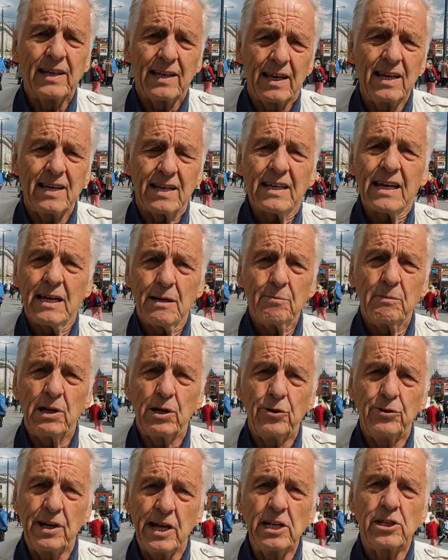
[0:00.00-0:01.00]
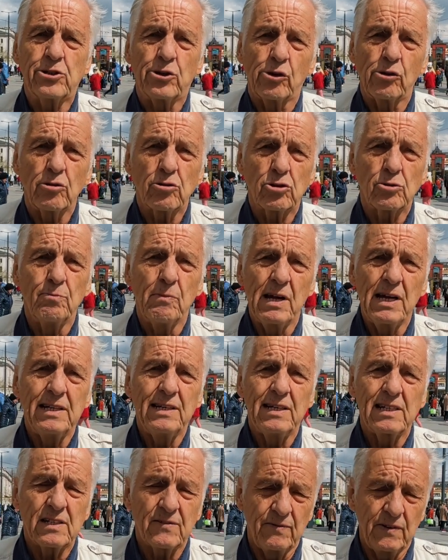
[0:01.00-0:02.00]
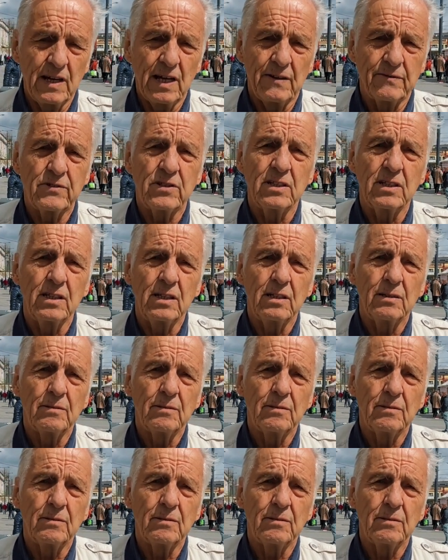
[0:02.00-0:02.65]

he can be a dangerous man, as we have seen.